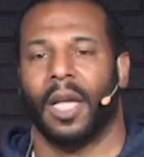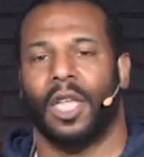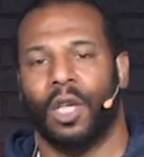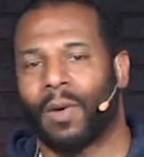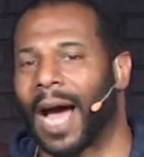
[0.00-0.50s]

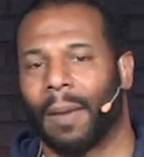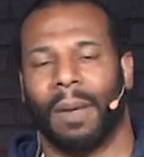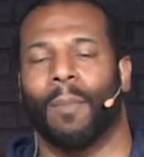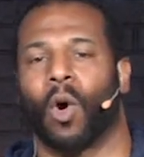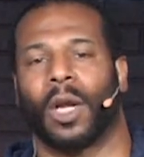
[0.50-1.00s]
you got to be
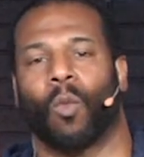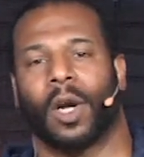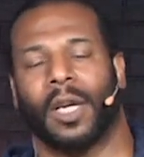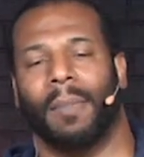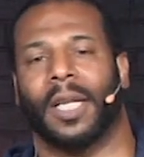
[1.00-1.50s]
more than
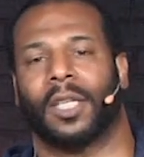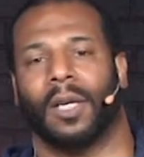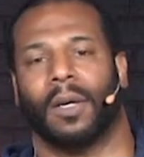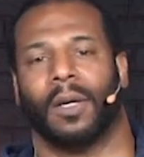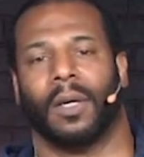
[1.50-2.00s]
one-dimensional.
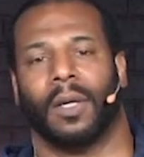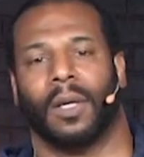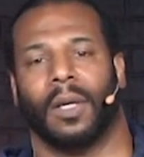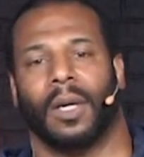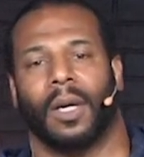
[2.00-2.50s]

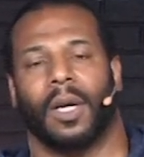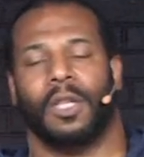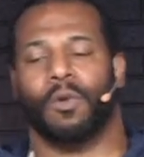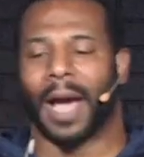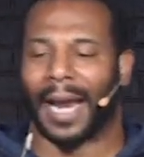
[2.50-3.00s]

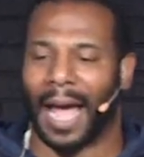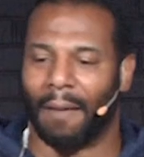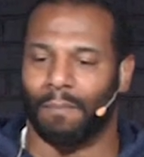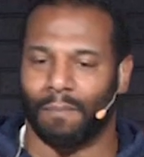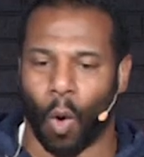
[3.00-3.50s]
You got to have
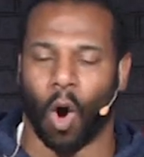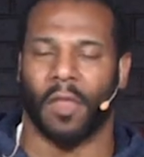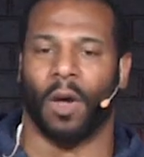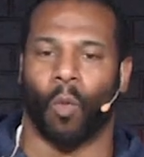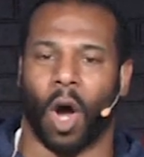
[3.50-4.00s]
more
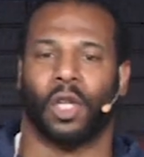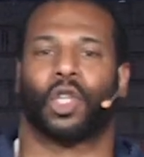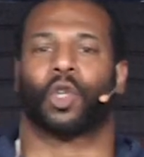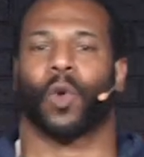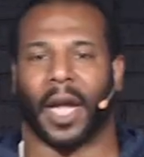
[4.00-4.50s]
than one
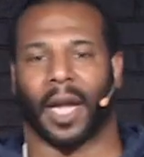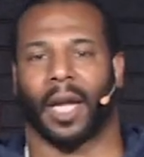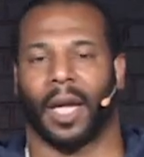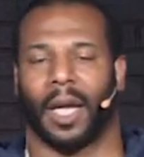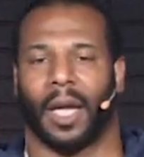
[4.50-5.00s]
trick.
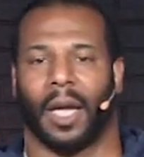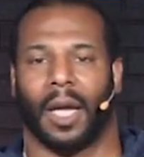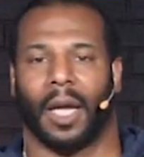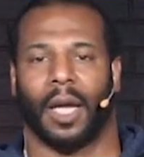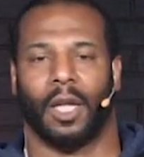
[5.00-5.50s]

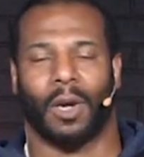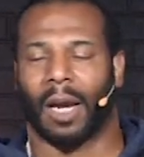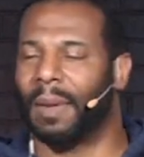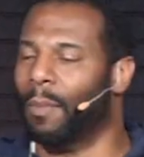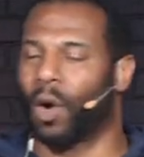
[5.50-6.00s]
You got to
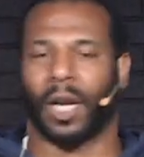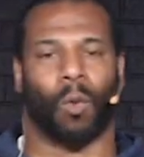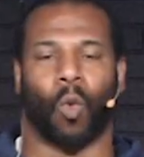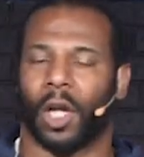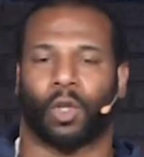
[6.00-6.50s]
be more than a
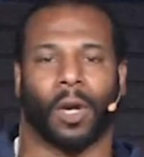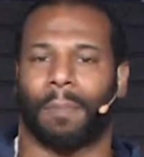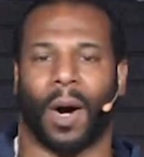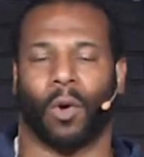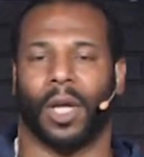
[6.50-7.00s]
one-trick
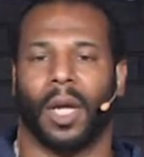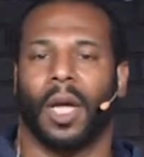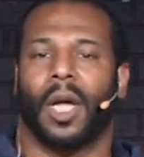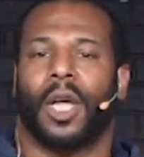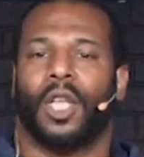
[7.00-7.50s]
pony.
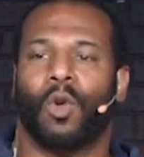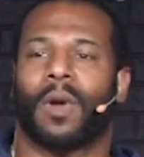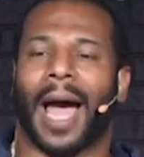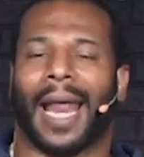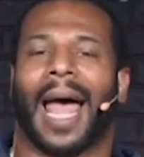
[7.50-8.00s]
You
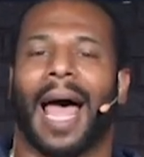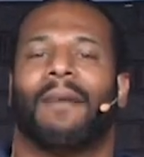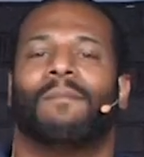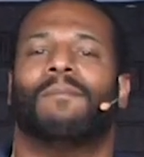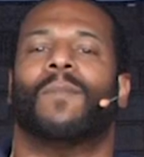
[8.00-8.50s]
got to
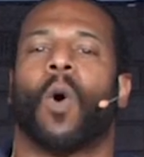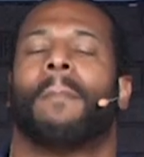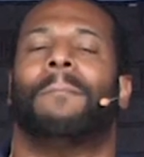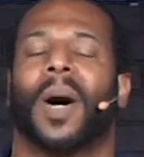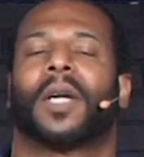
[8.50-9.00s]
have more
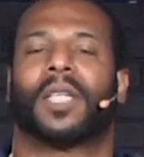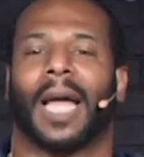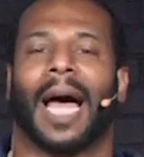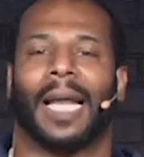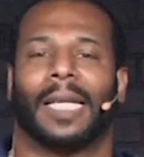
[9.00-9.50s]

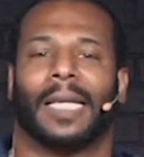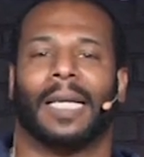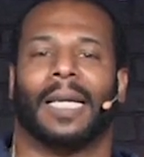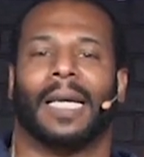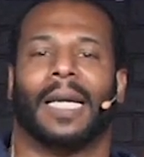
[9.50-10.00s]
buckshot
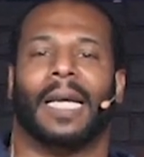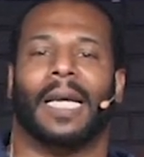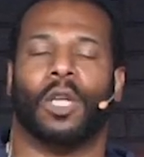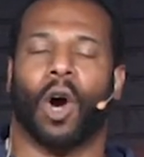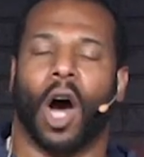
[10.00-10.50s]

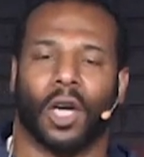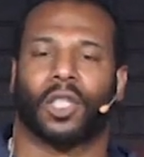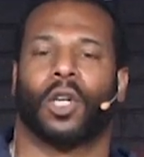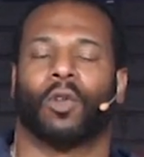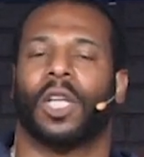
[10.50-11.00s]
in your
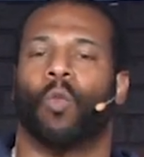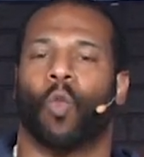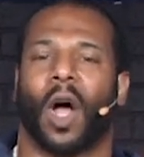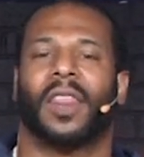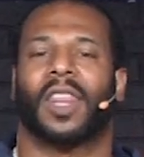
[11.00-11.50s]
arsenal than
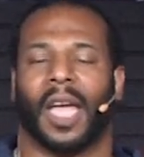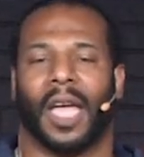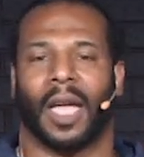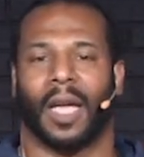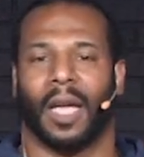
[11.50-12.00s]
one
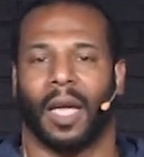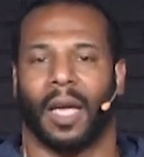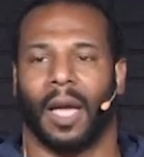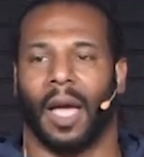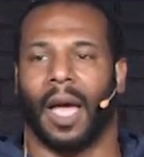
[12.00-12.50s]
thing.
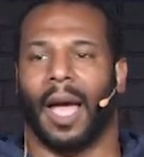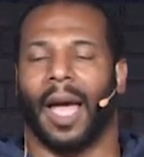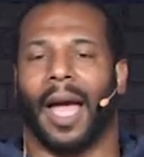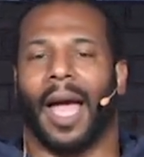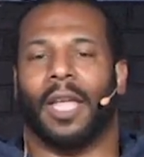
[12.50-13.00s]

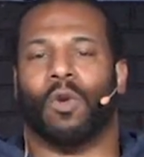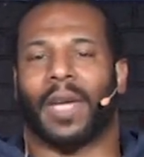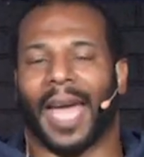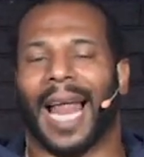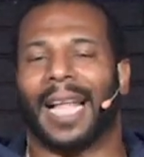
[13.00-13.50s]
You
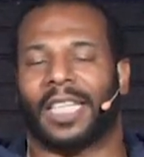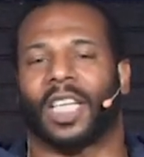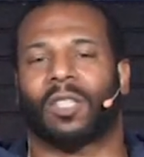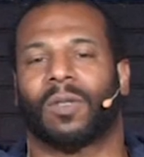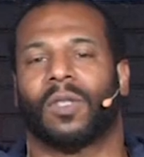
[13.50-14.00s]
cannot
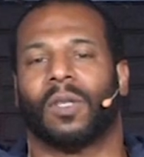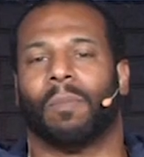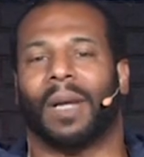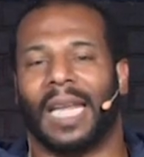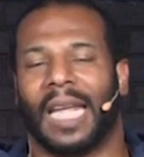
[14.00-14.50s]
just
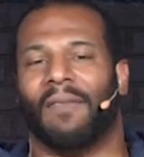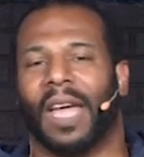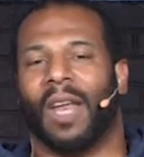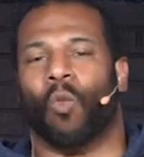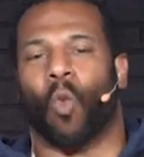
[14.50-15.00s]
believe
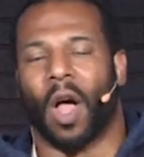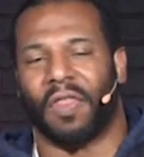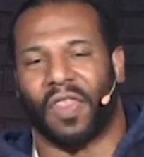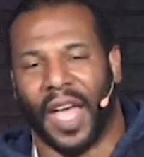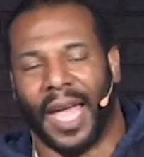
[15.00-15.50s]
in one
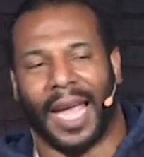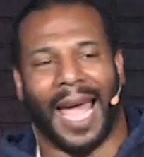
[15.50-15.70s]
thing